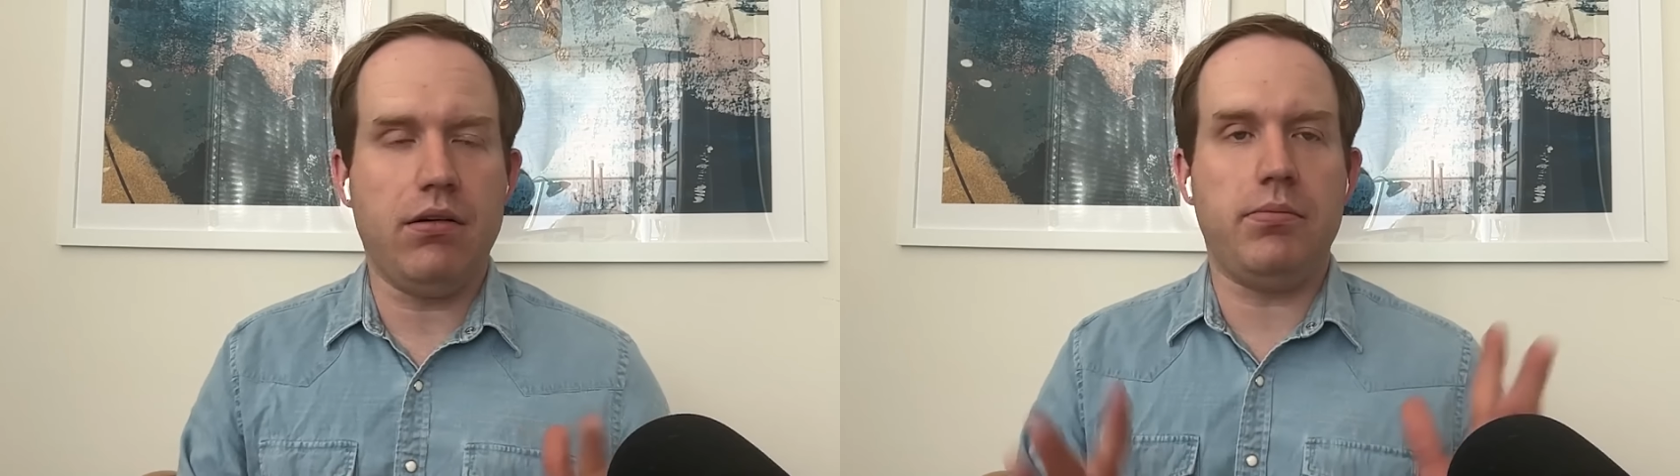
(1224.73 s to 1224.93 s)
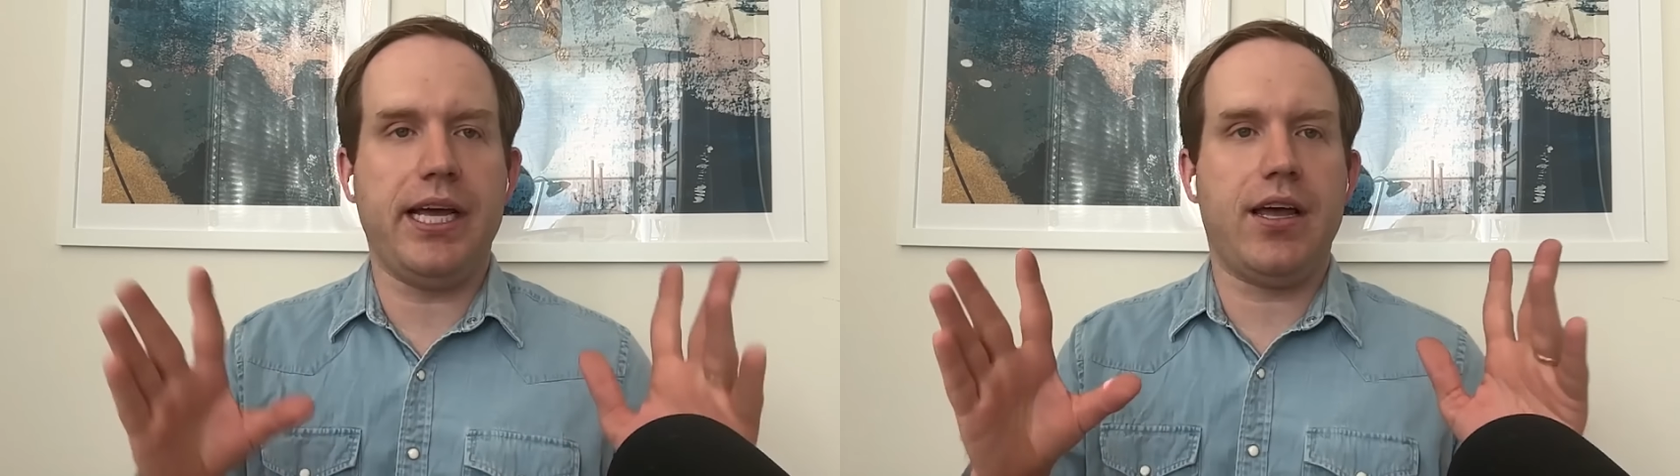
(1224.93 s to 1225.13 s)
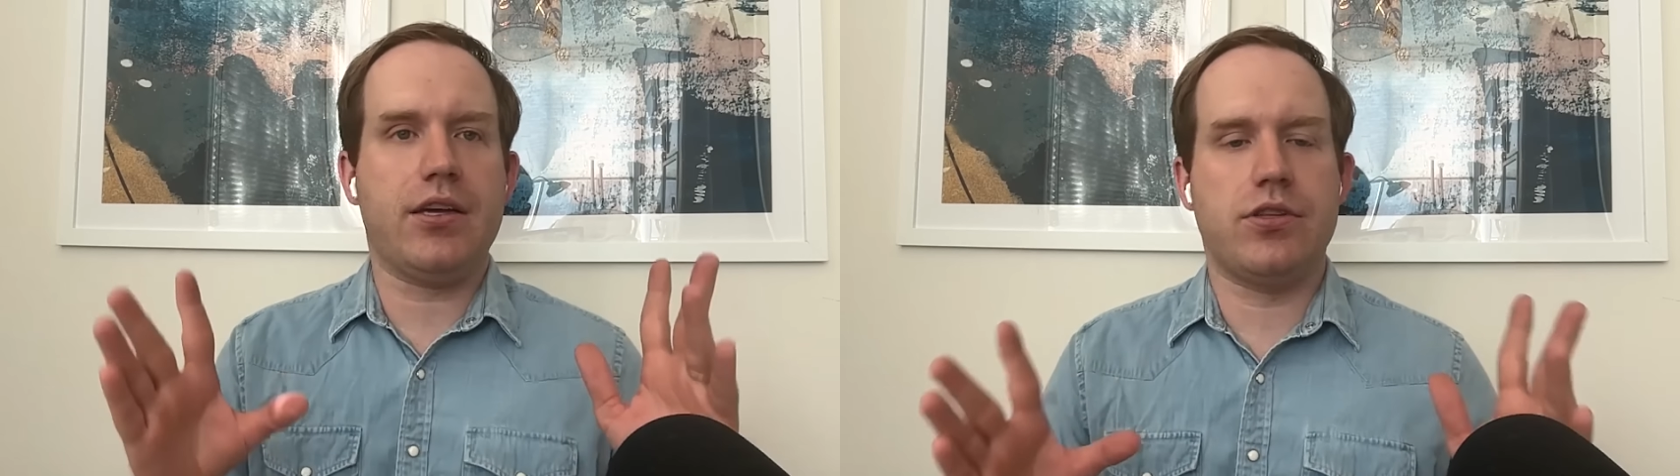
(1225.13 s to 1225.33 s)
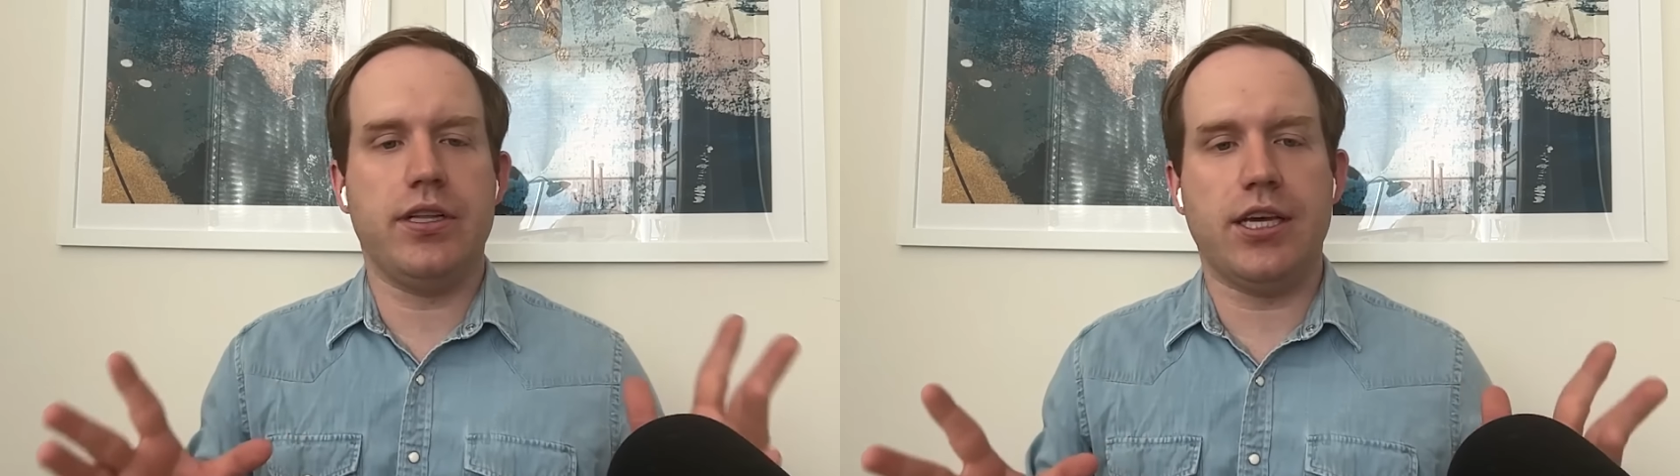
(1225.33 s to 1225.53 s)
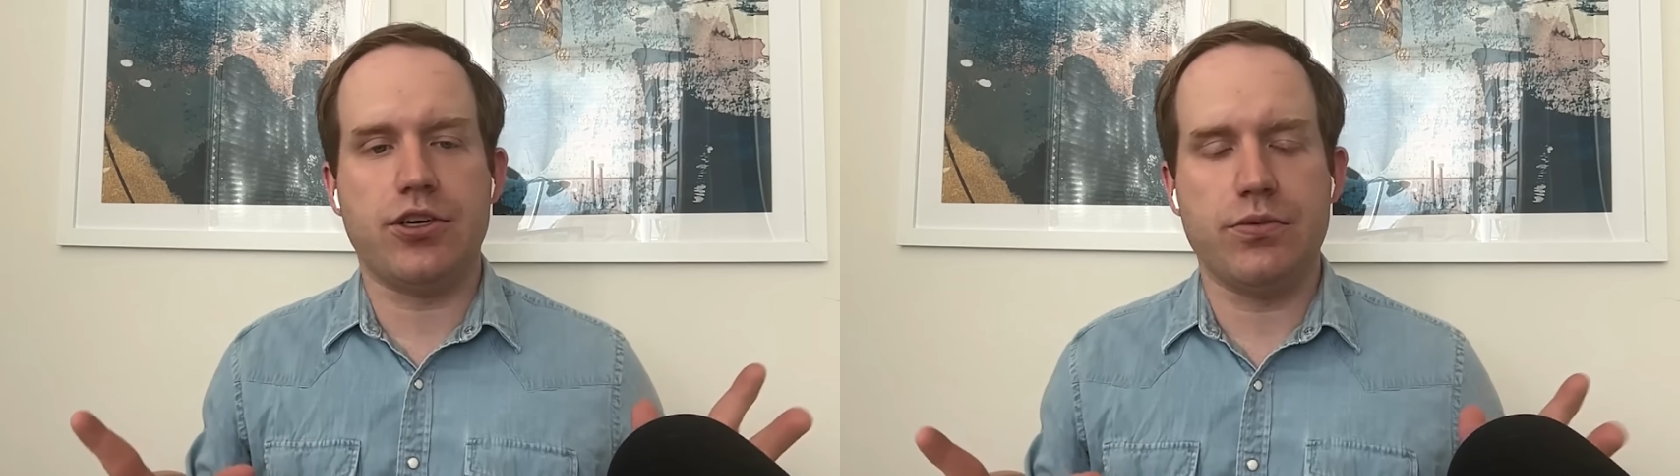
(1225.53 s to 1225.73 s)
oh my gosh,
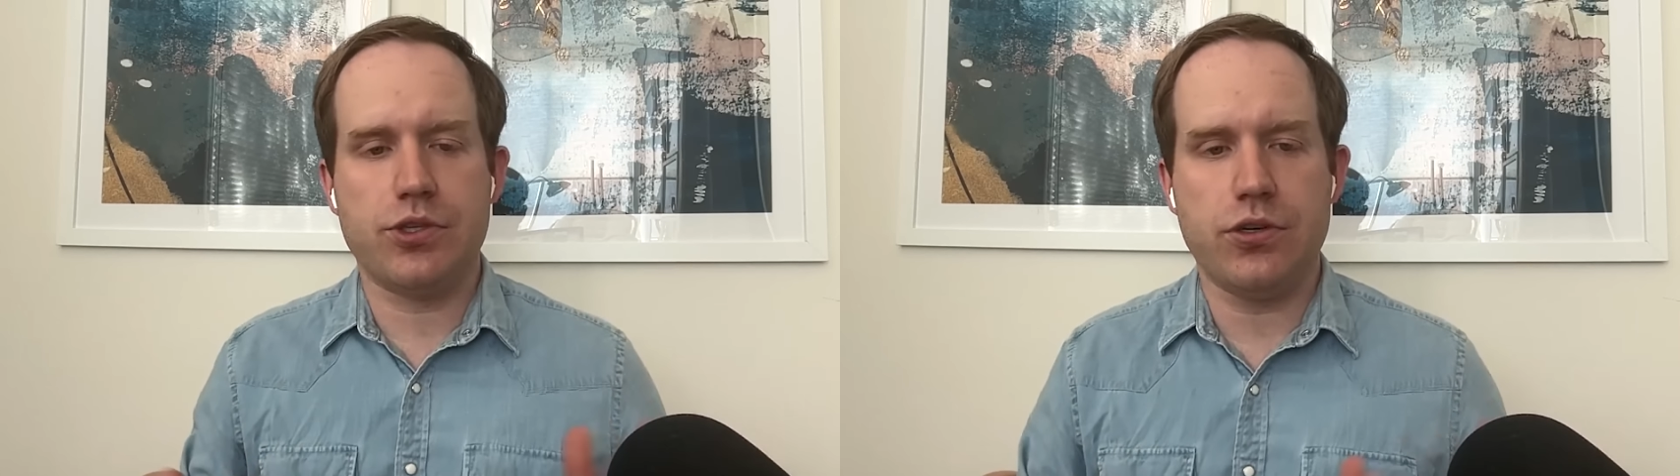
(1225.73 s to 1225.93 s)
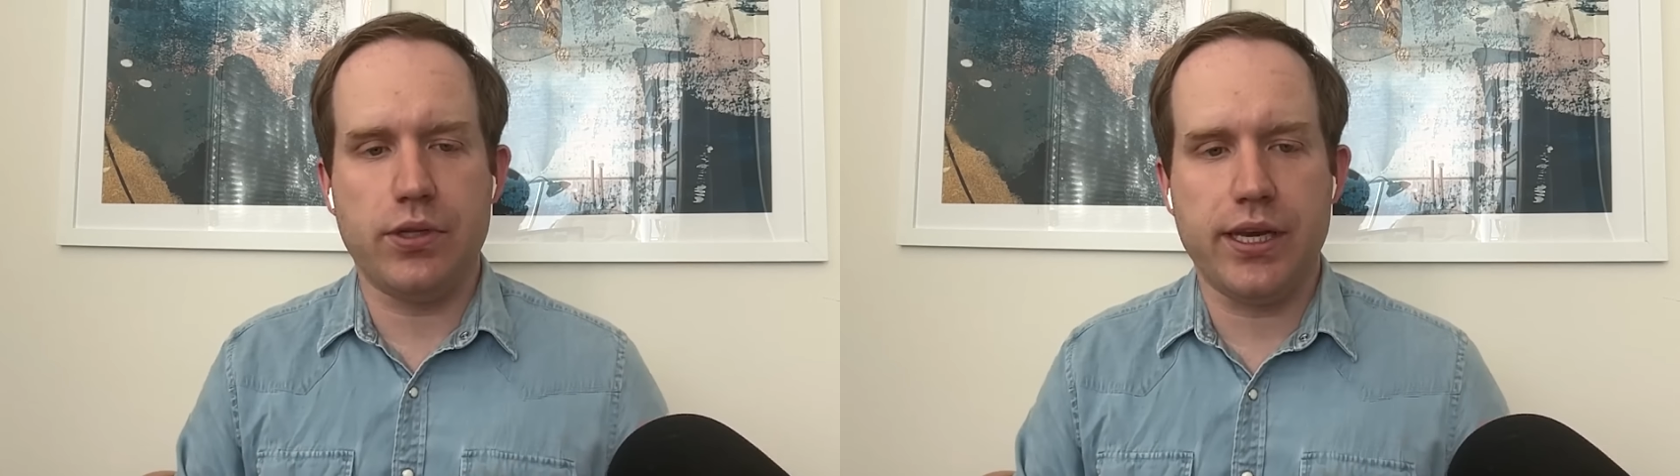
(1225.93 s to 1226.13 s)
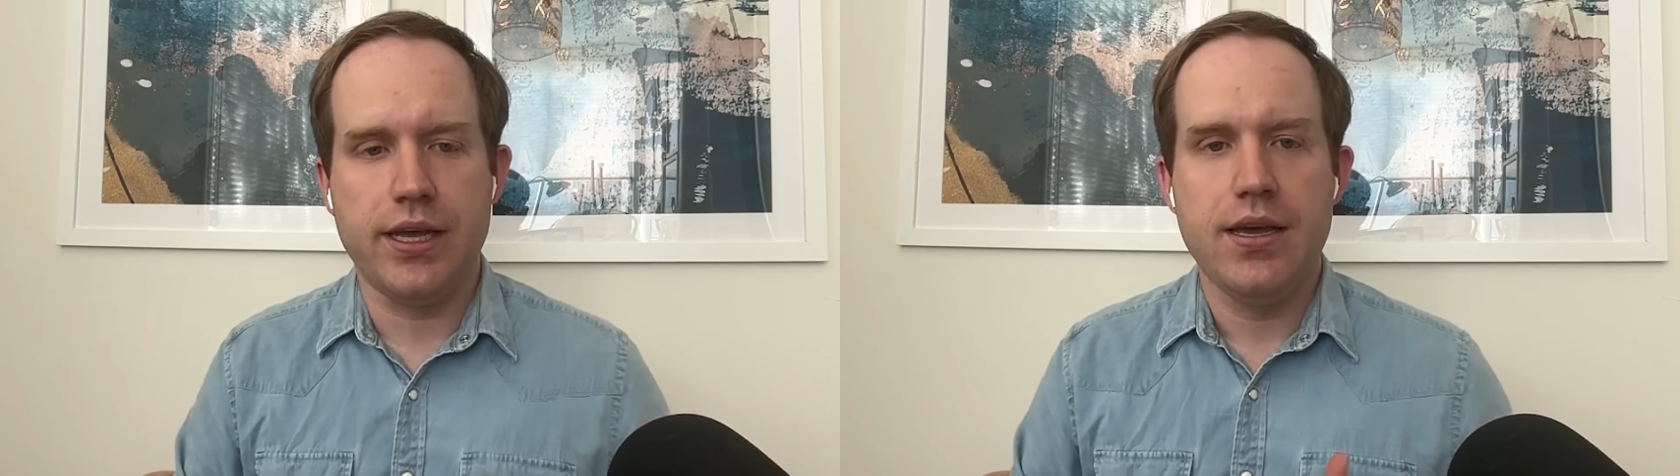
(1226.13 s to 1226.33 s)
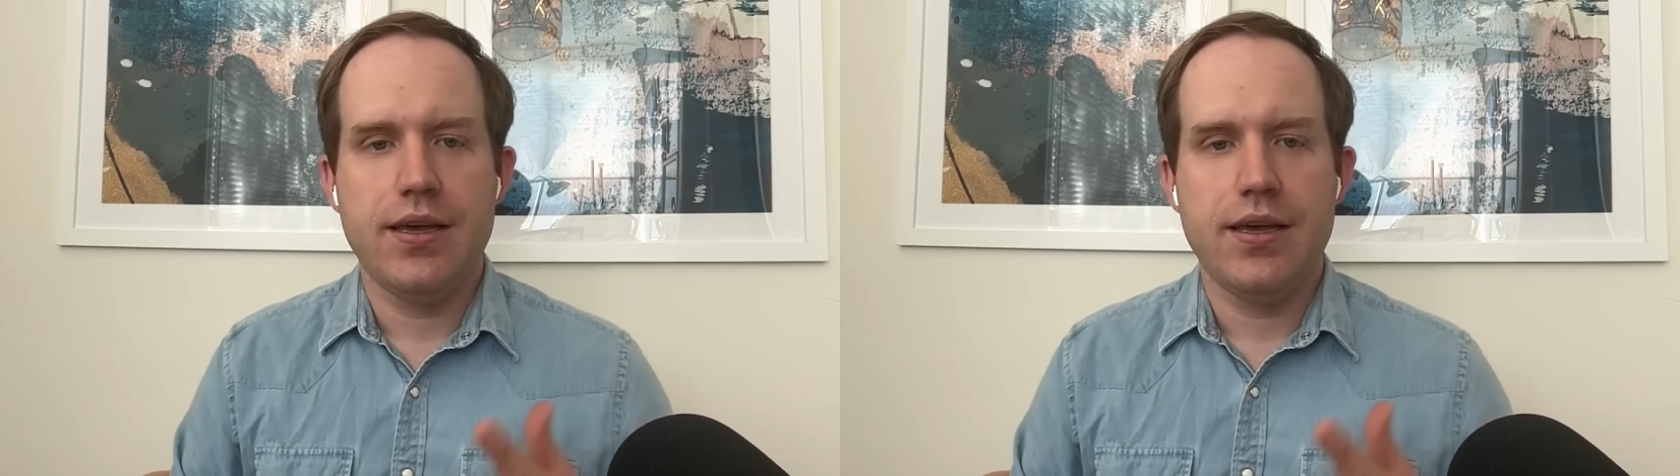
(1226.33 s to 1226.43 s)
the election was stolen.